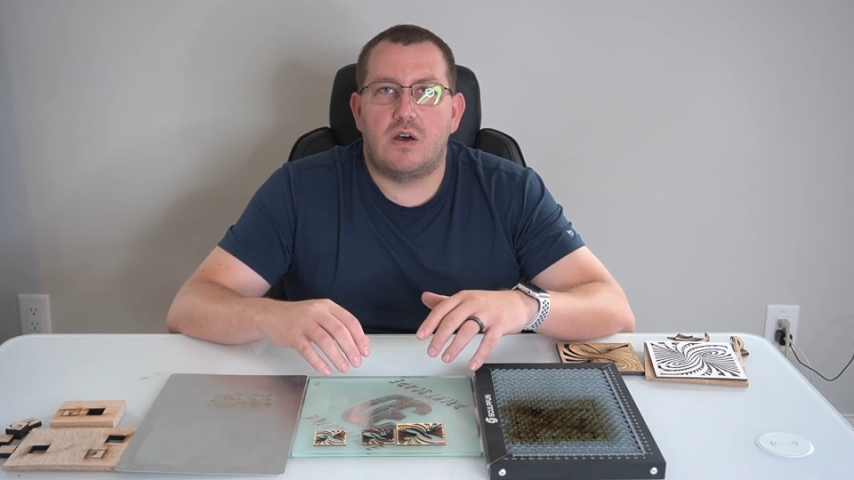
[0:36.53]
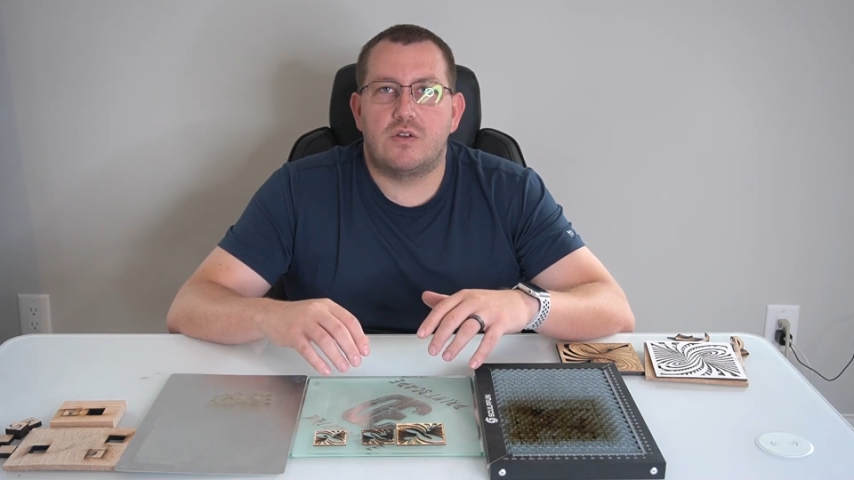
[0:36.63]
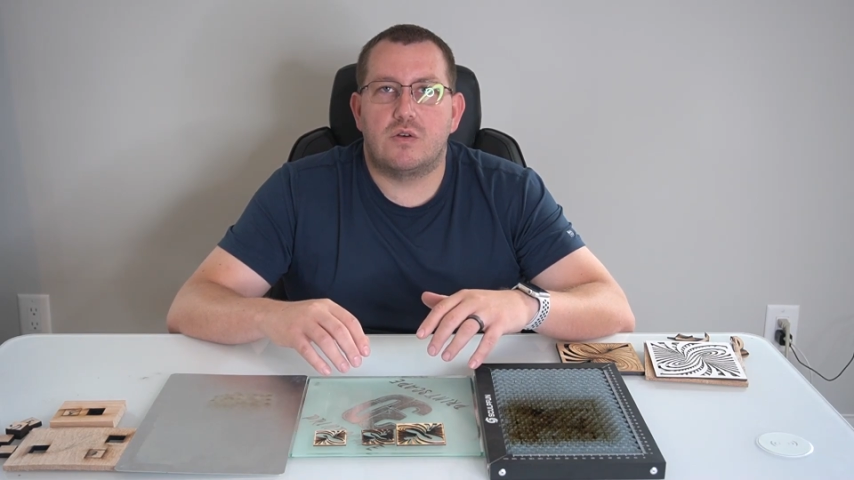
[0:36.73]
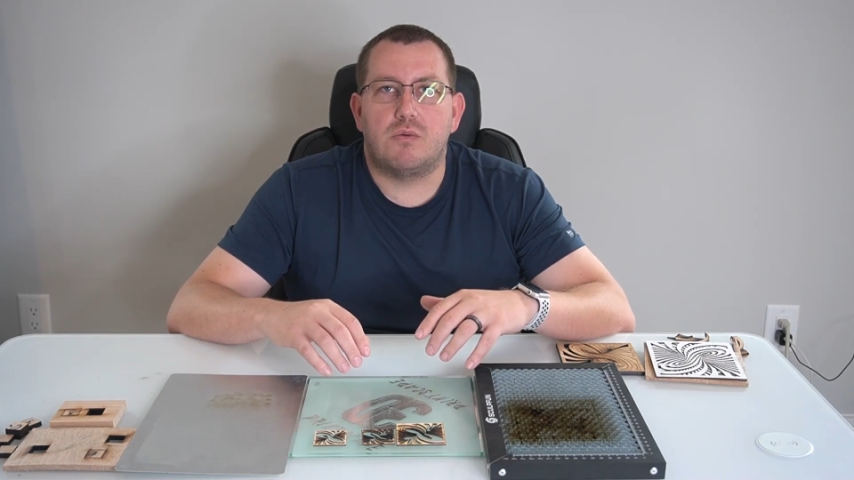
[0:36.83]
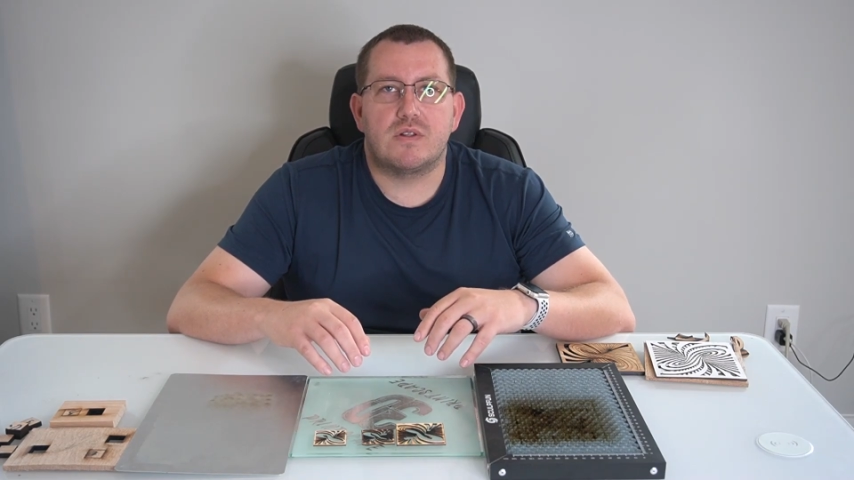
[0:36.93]

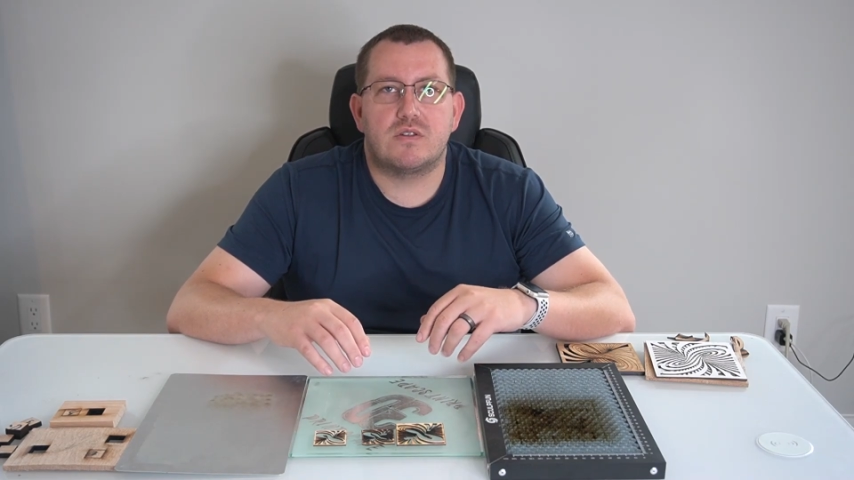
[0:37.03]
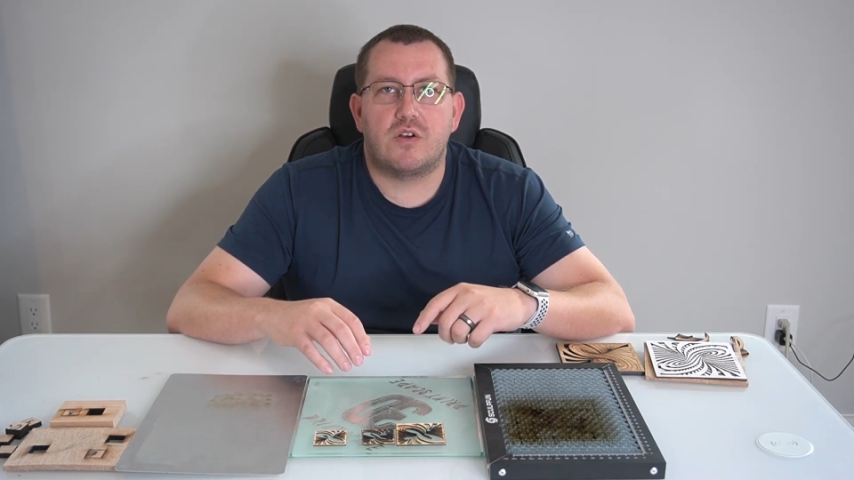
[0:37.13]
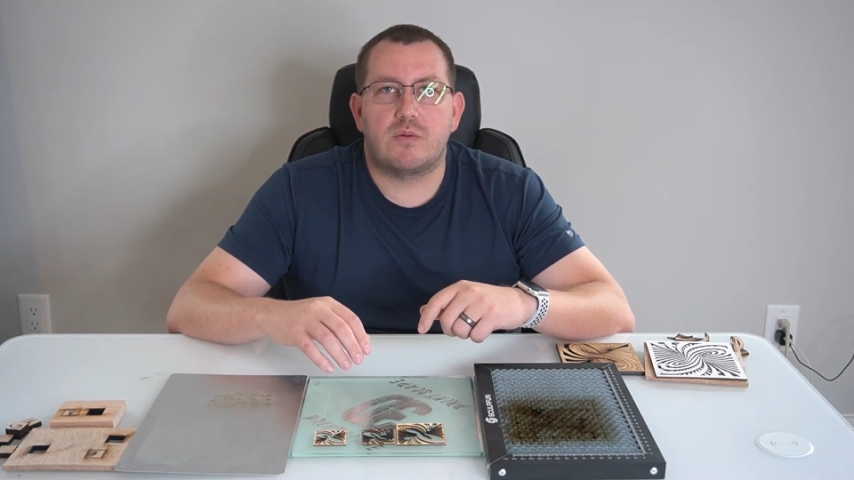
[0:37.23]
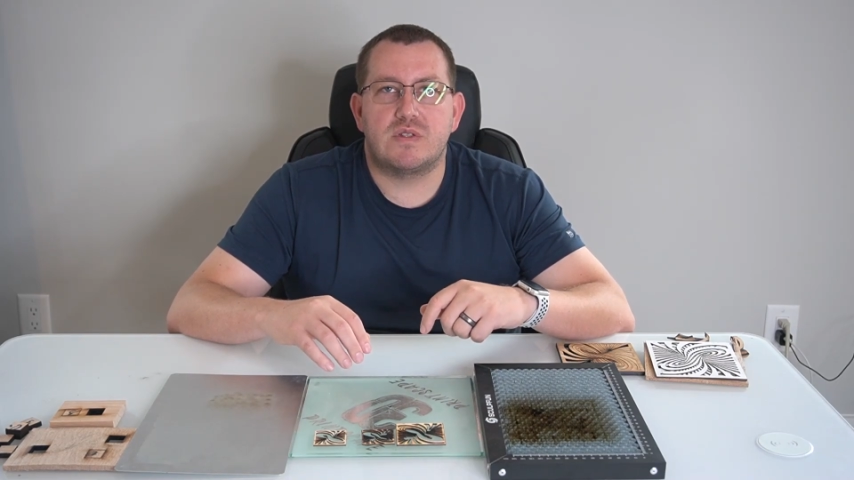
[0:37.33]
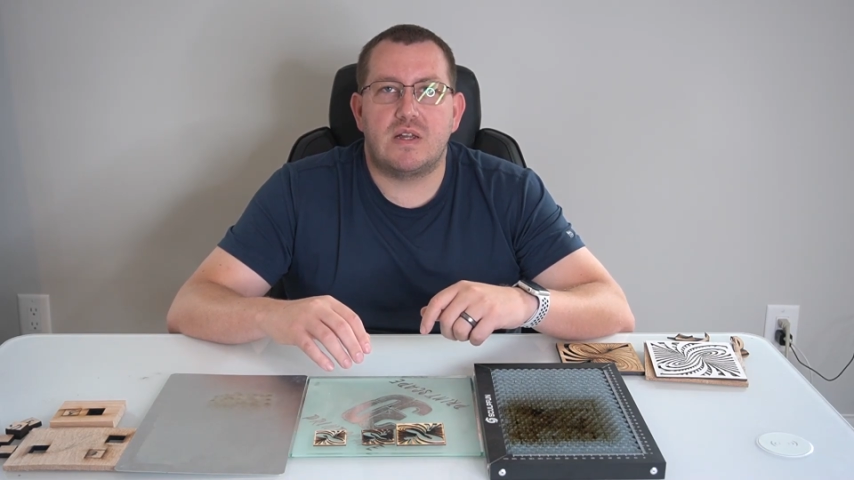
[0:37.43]
under what
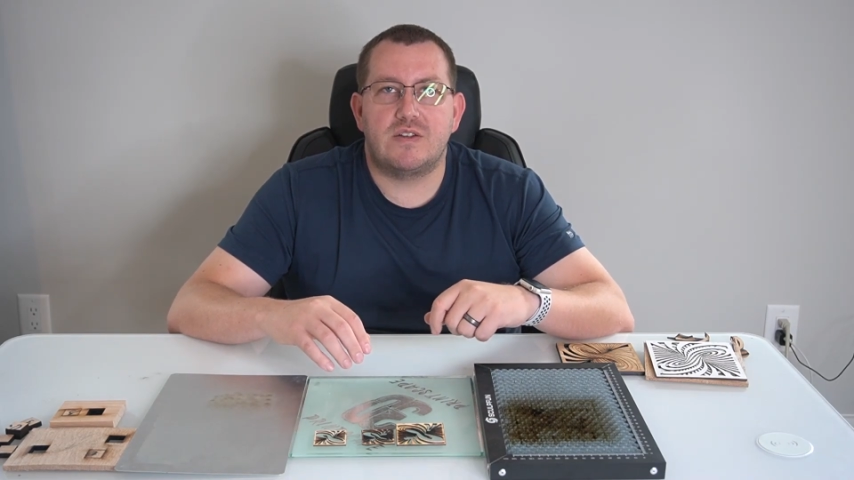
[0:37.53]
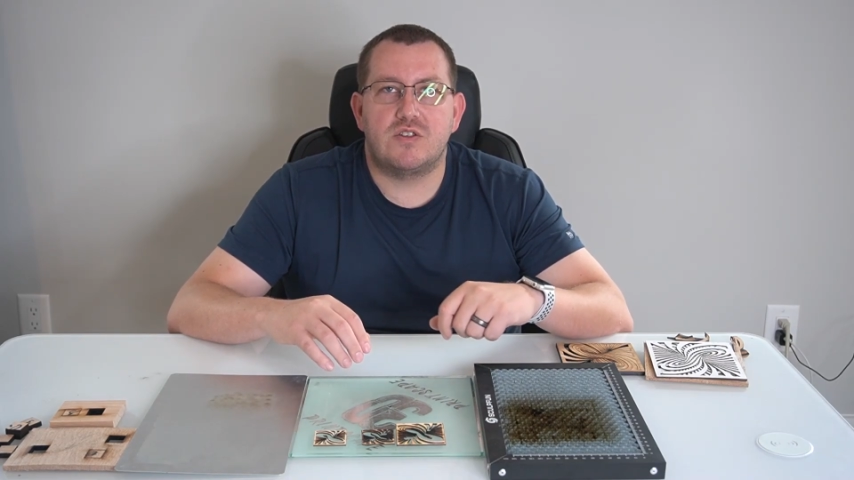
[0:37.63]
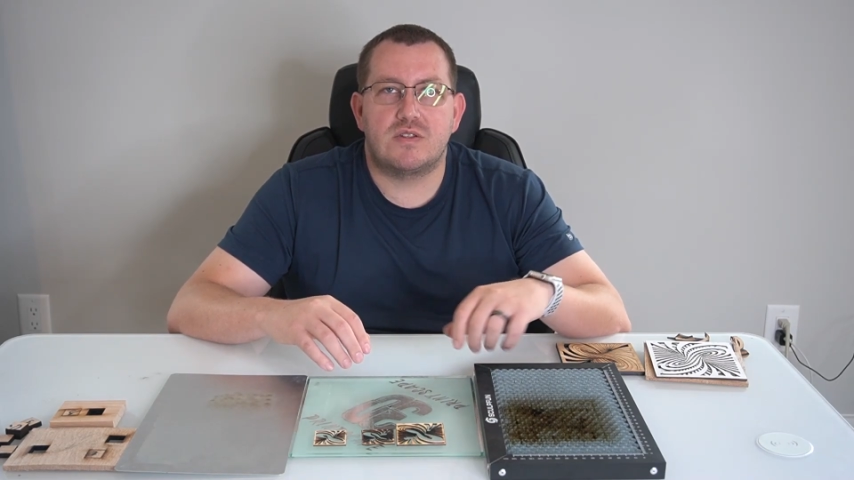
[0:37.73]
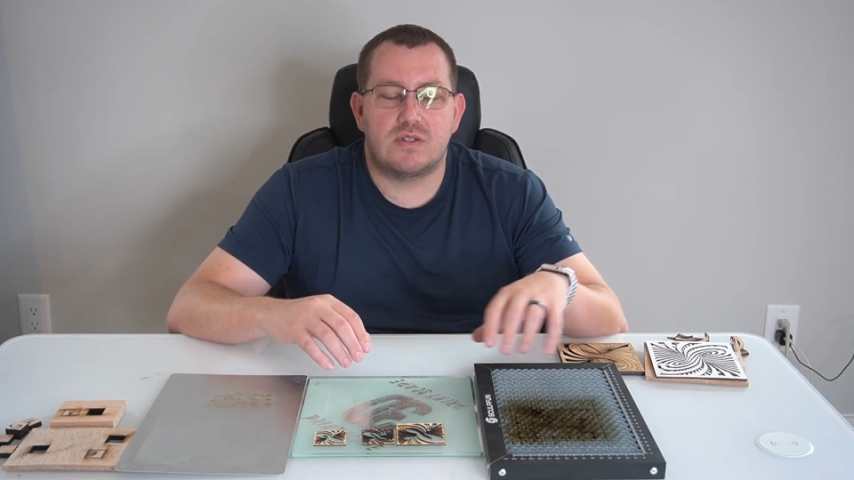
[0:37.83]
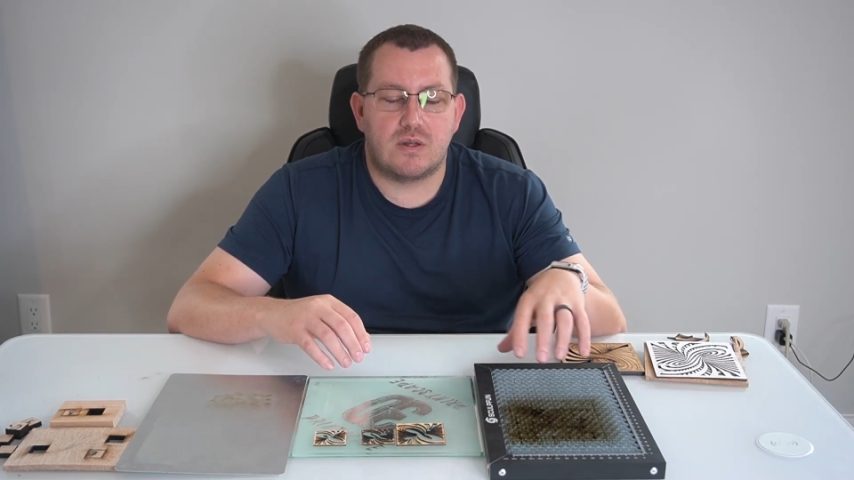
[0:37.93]
circumstances